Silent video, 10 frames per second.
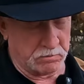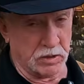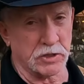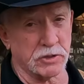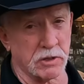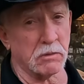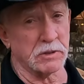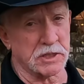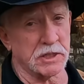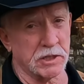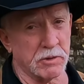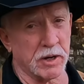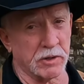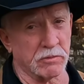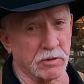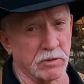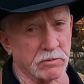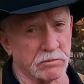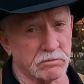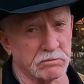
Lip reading: pretty soon I'll be seeing you out on the road.